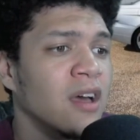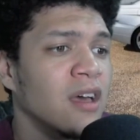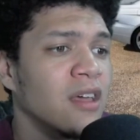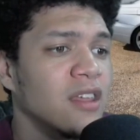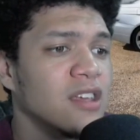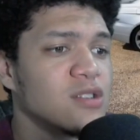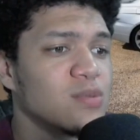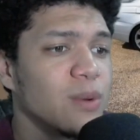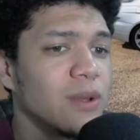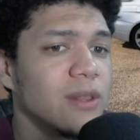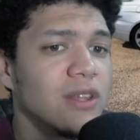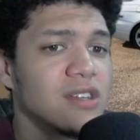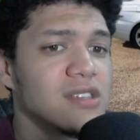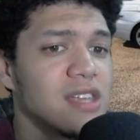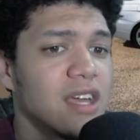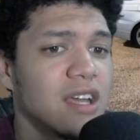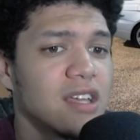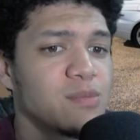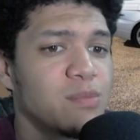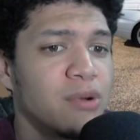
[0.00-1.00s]
This one looks
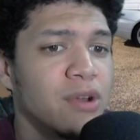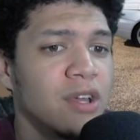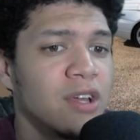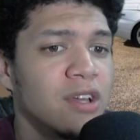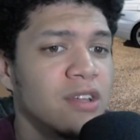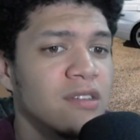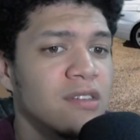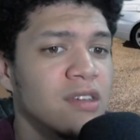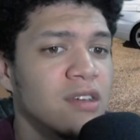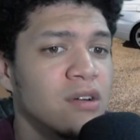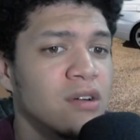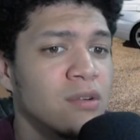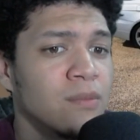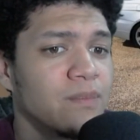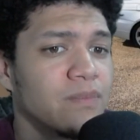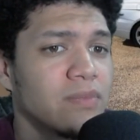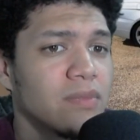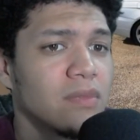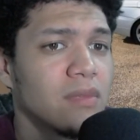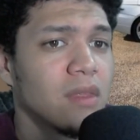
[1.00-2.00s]
like it's a pretty good deal.
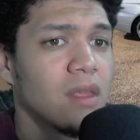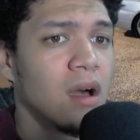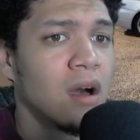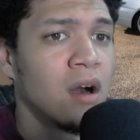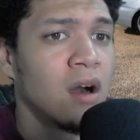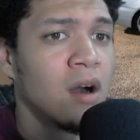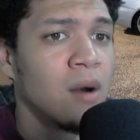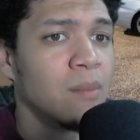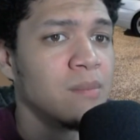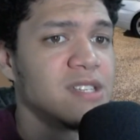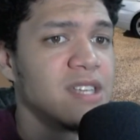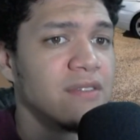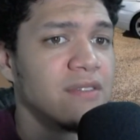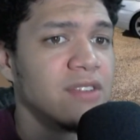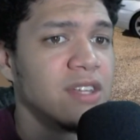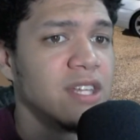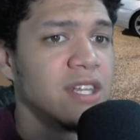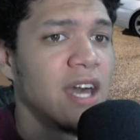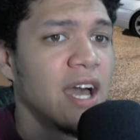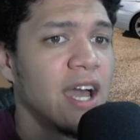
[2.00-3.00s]

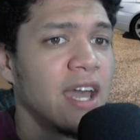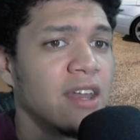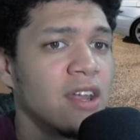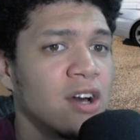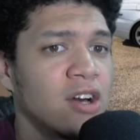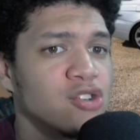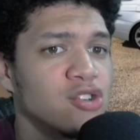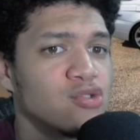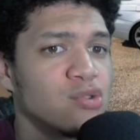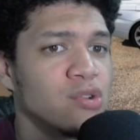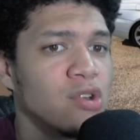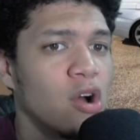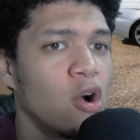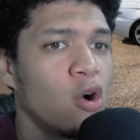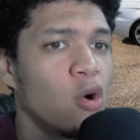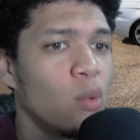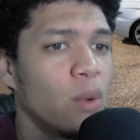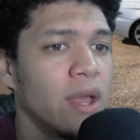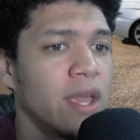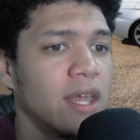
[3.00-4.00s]
7900
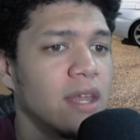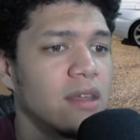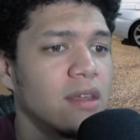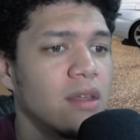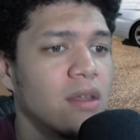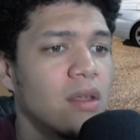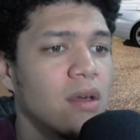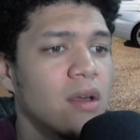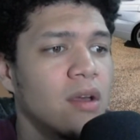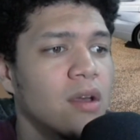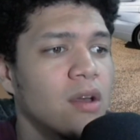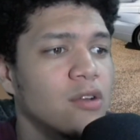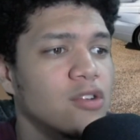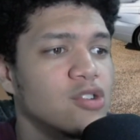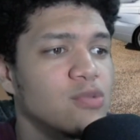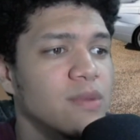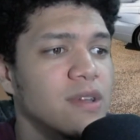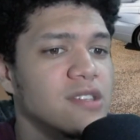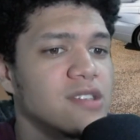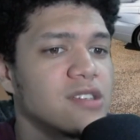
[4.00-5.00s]
08,
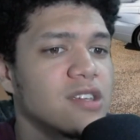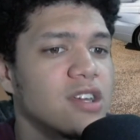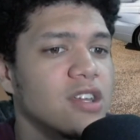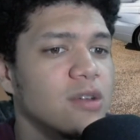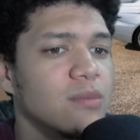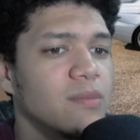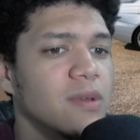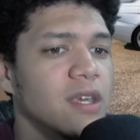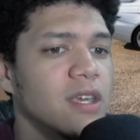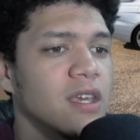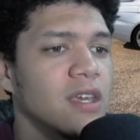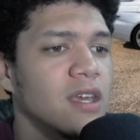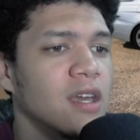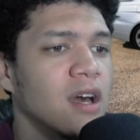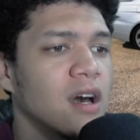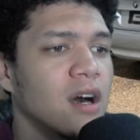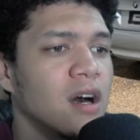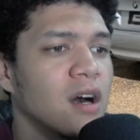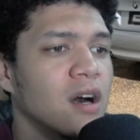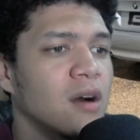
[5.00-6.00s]
which means it's going to be
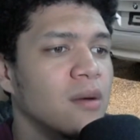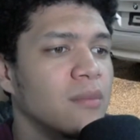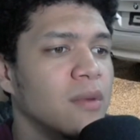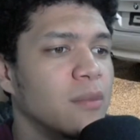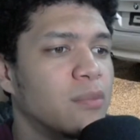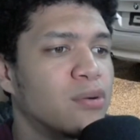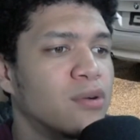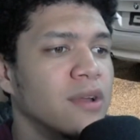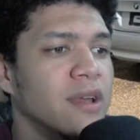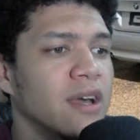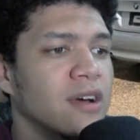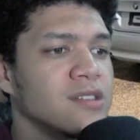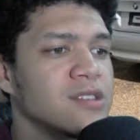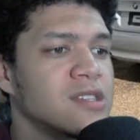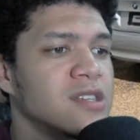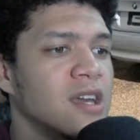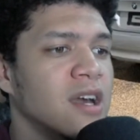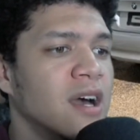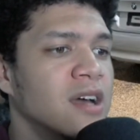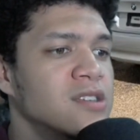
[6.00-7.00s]
a
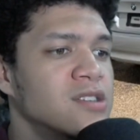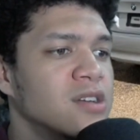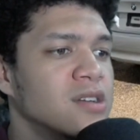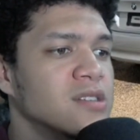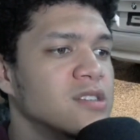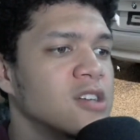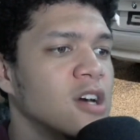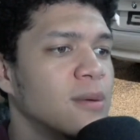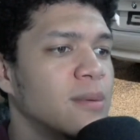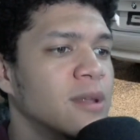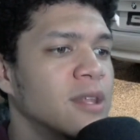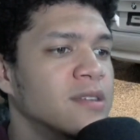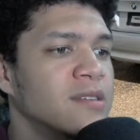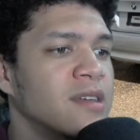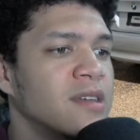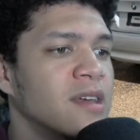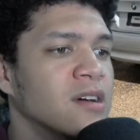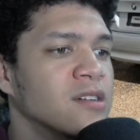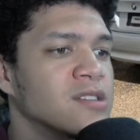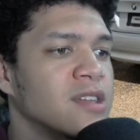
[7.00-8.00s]
pre-LCI. As you can tell by the
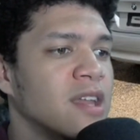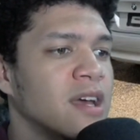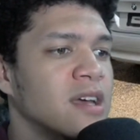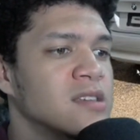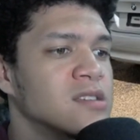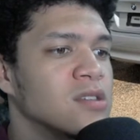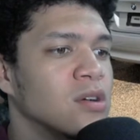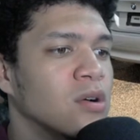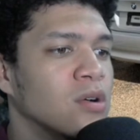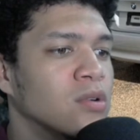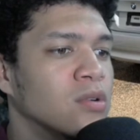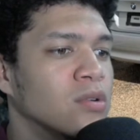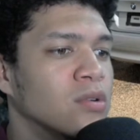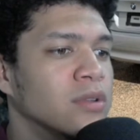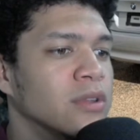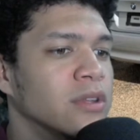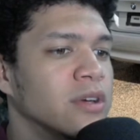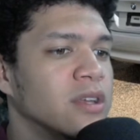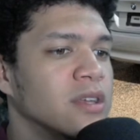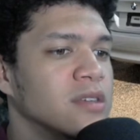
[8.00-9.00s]
tails, it has the
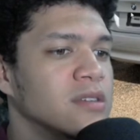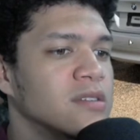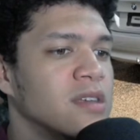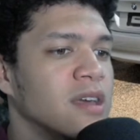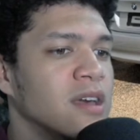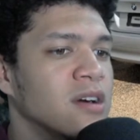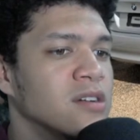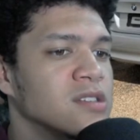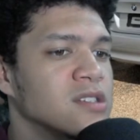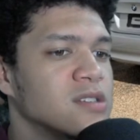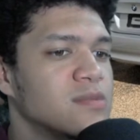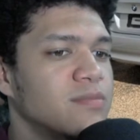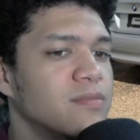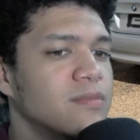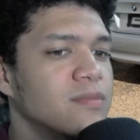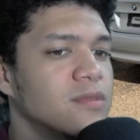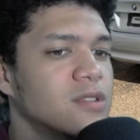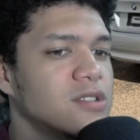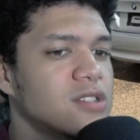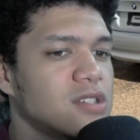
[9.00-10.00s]
old looking tails.
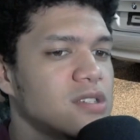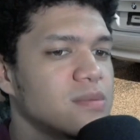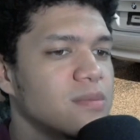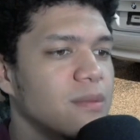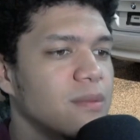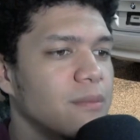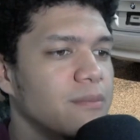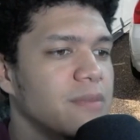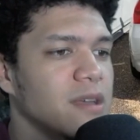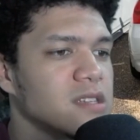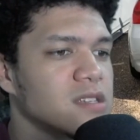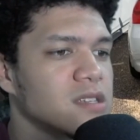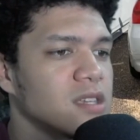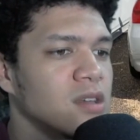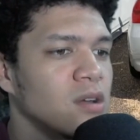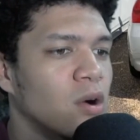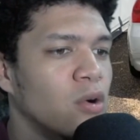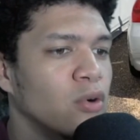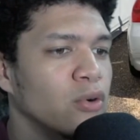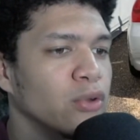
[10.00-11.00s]
It's just basically
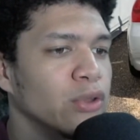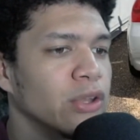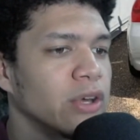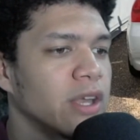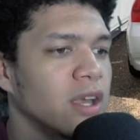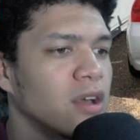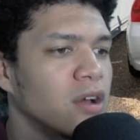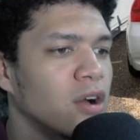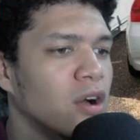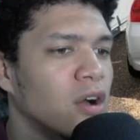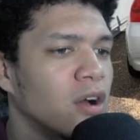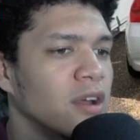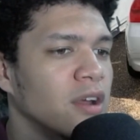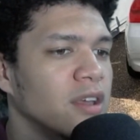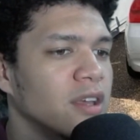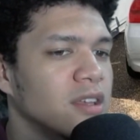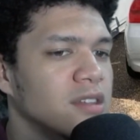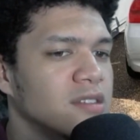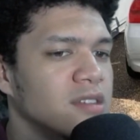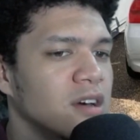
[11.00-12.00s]
an old looking car.
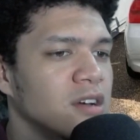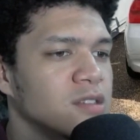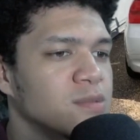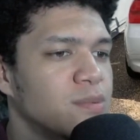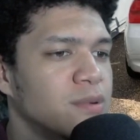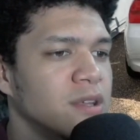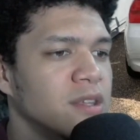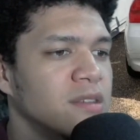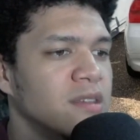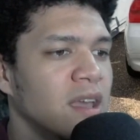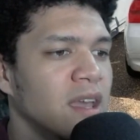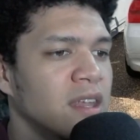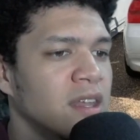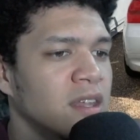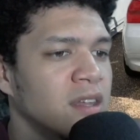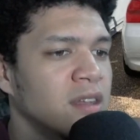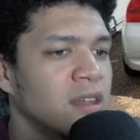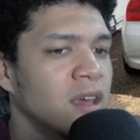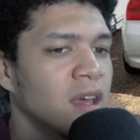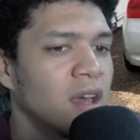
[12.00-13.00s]
You can tell it's pretty
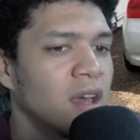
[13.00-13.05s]
dated.